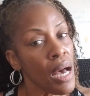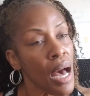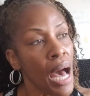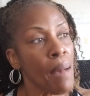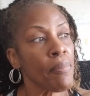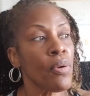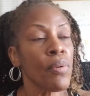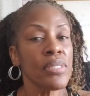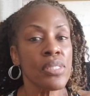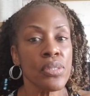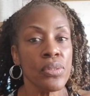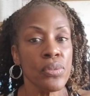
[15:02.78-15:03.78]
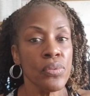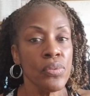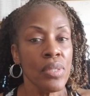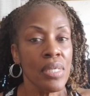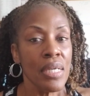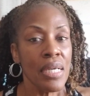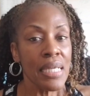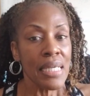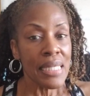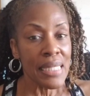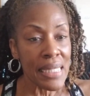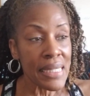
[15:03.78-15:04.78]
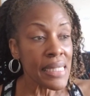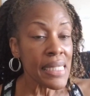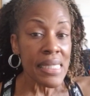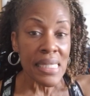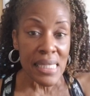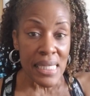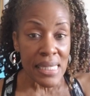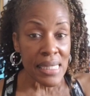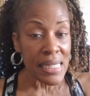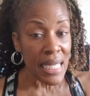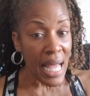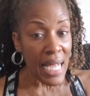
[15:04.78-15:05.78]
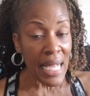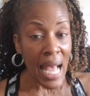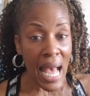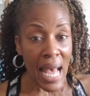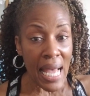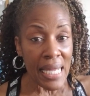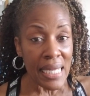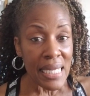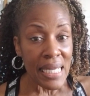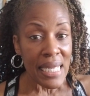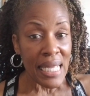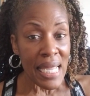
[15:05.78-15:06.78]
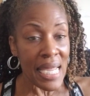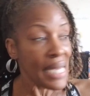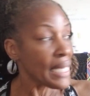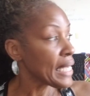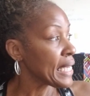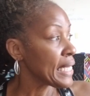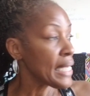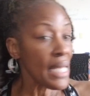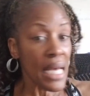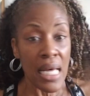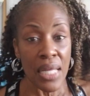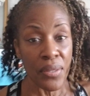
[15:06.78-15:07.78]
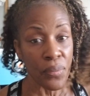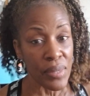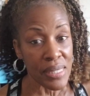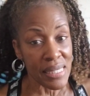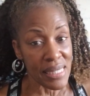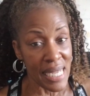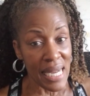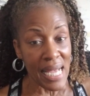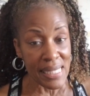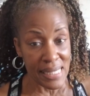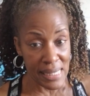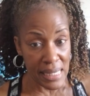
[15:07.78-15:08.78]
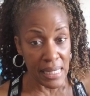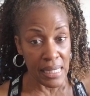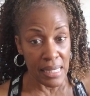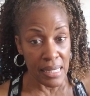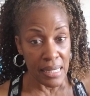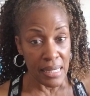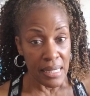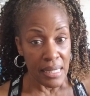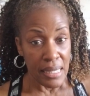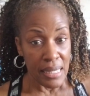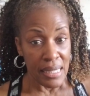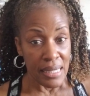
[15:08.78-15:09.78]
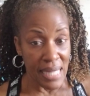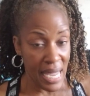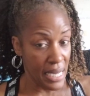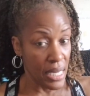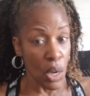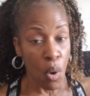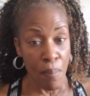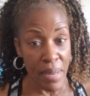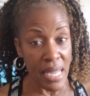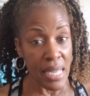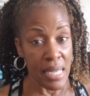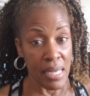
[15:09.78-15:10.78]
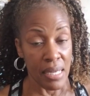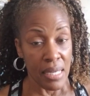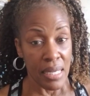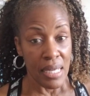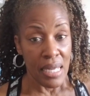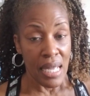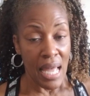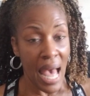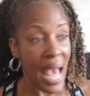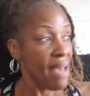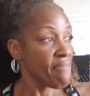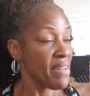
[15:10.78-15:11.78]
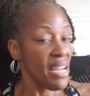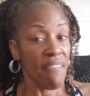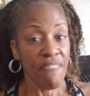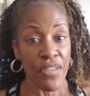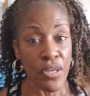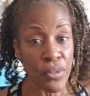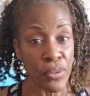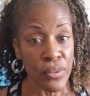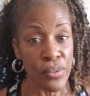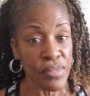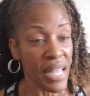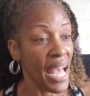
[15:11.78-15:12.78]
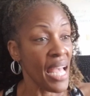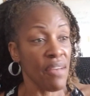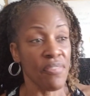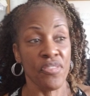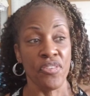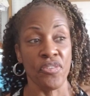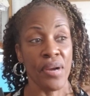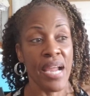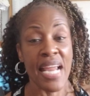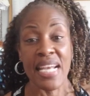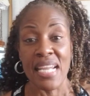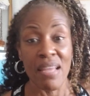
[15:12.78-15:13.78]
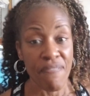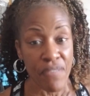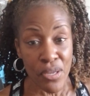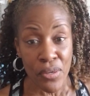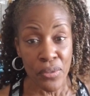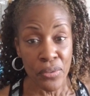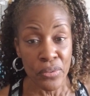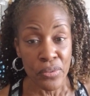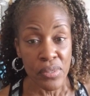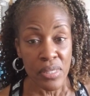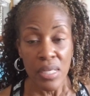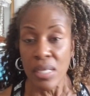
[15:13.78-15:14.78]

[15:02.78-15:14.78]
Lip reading: I'm going to get these 6 that I got and any other ones that I see that know me. I have nephews. I have grandnephews.